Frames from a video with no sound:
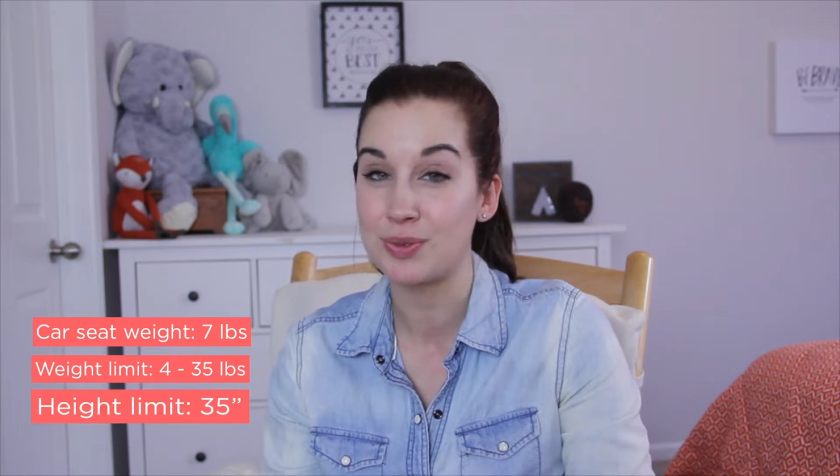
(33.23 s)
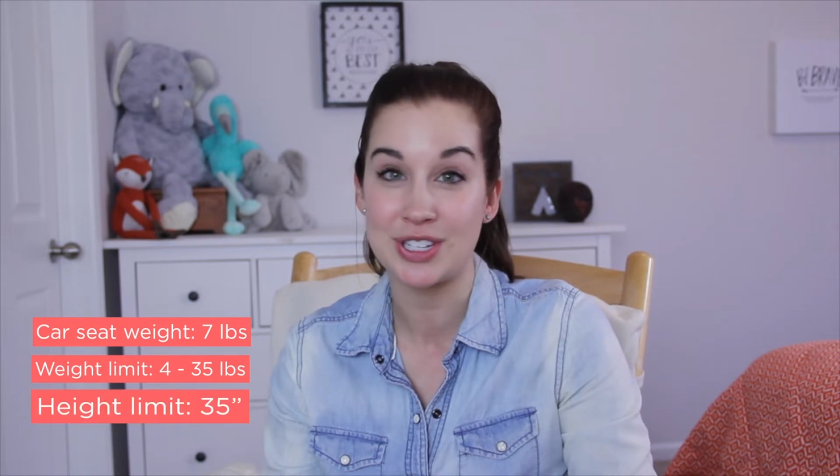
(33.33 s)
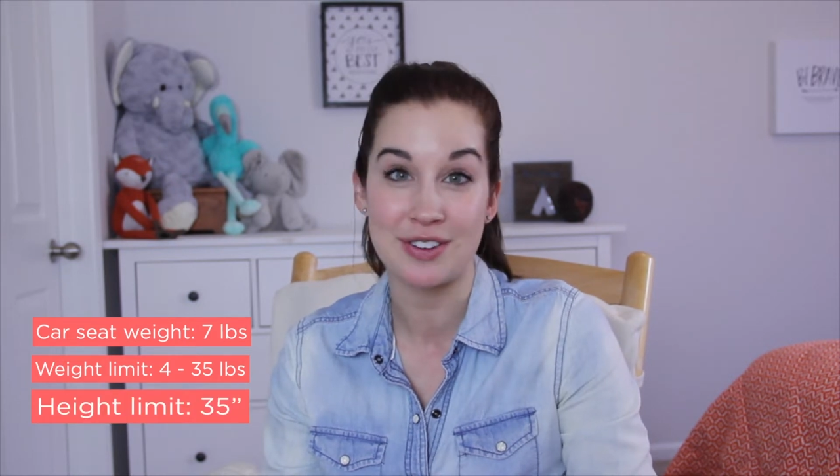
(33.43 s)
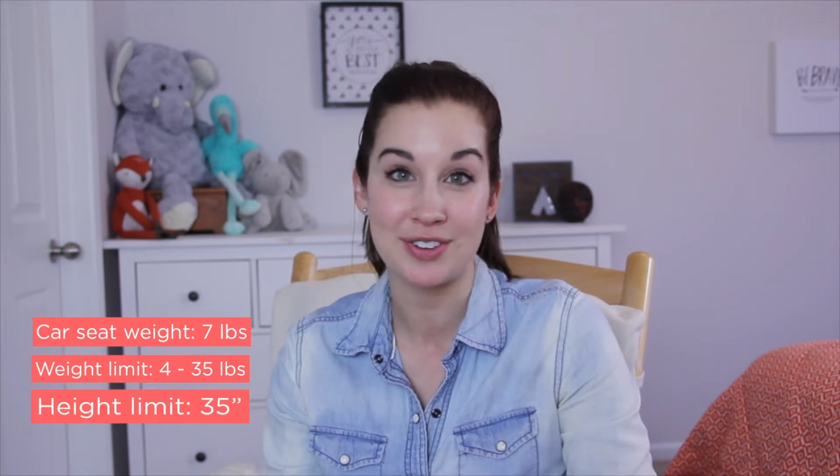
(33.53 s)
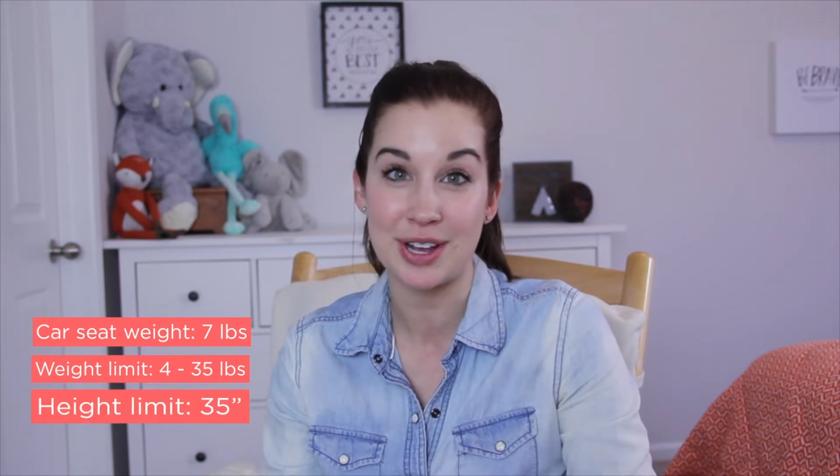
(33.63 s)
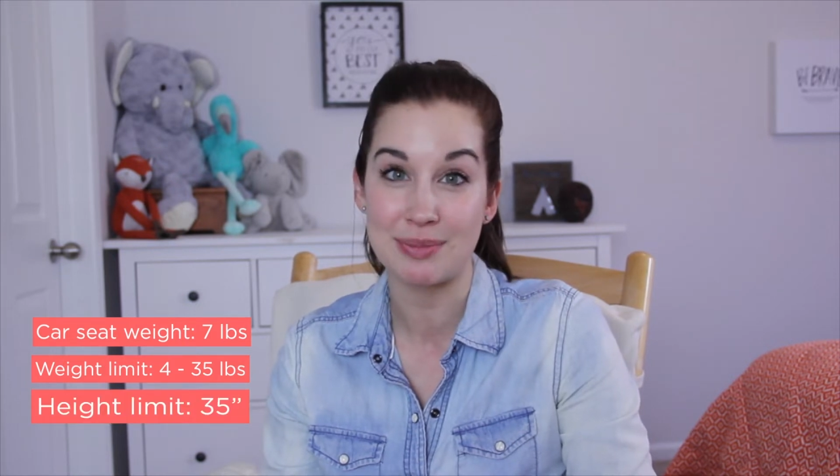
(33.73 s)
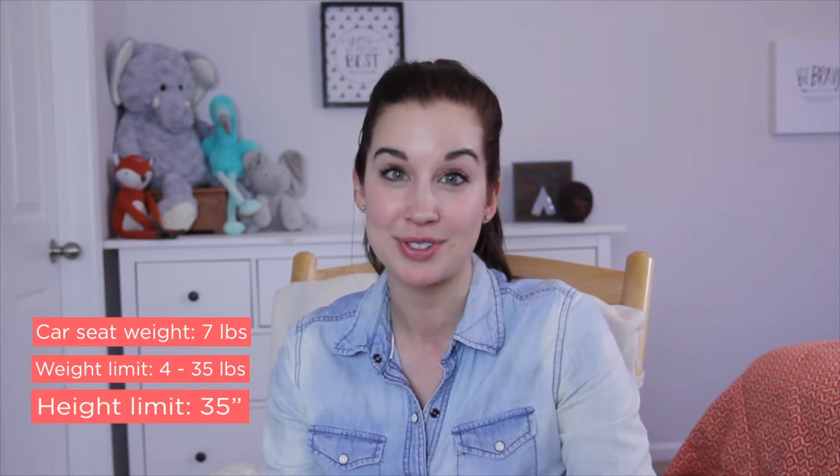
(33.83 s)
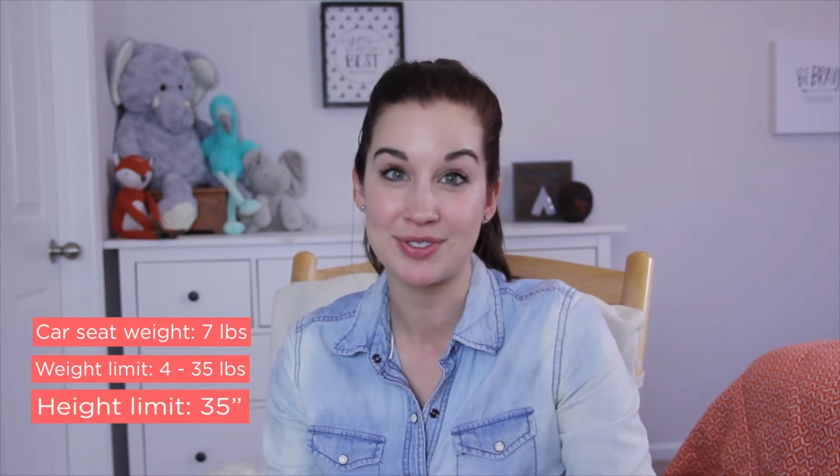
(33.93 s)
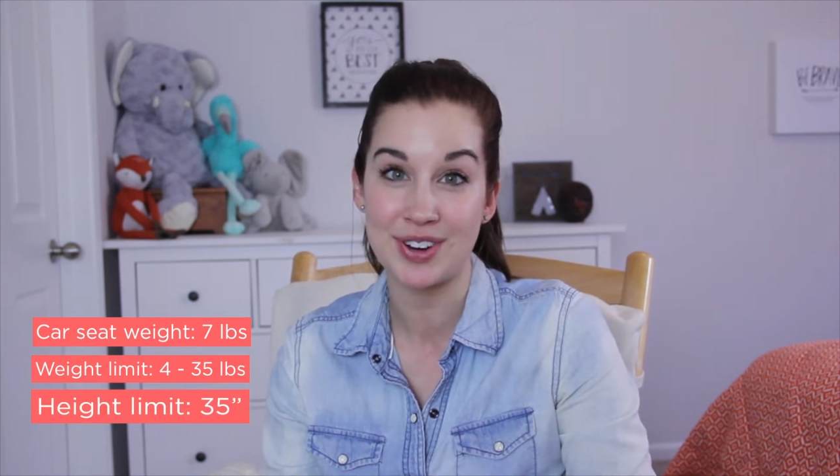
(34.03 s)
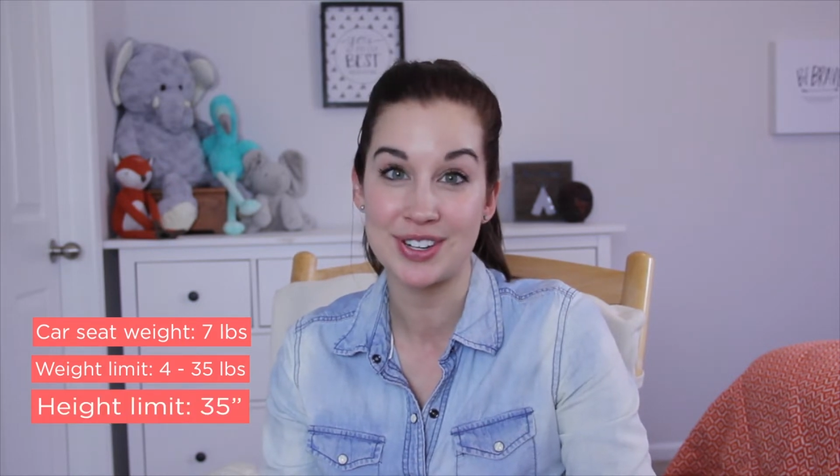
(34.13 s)
whichever
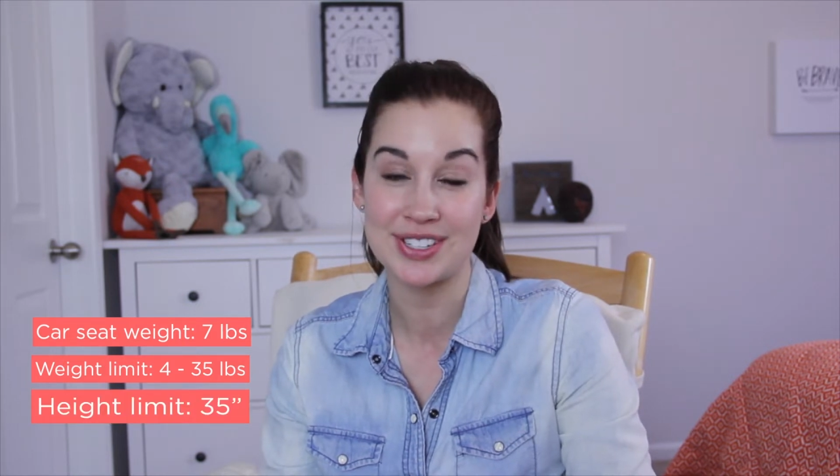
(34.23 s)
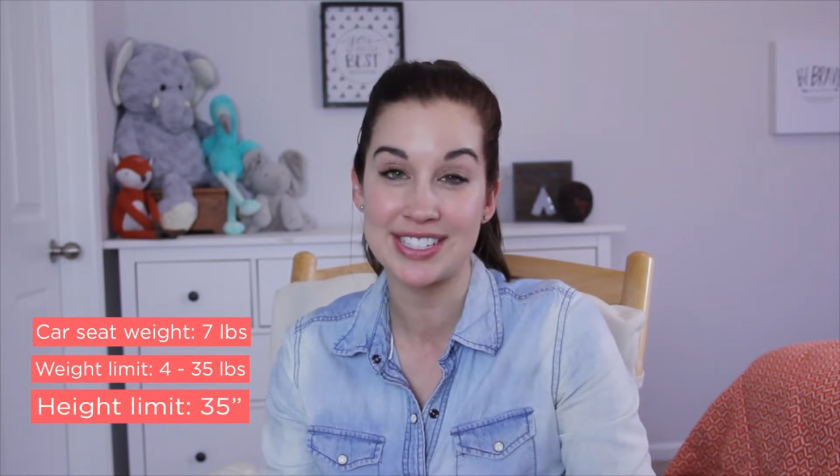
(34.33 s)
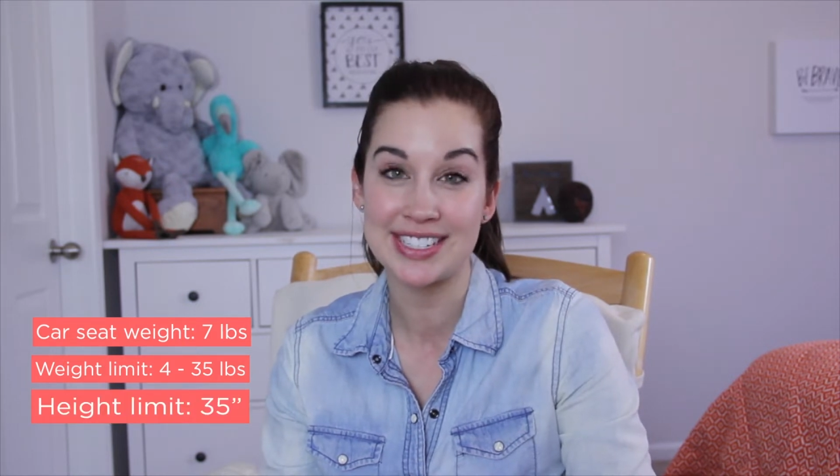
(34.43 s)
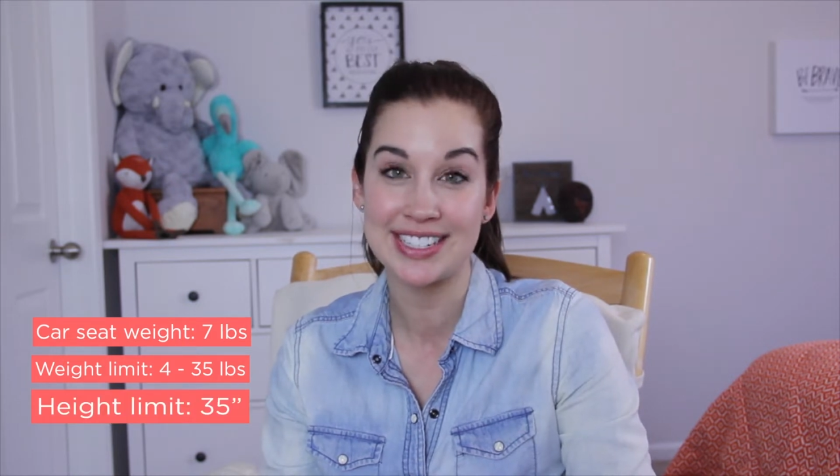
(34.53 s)
comes first.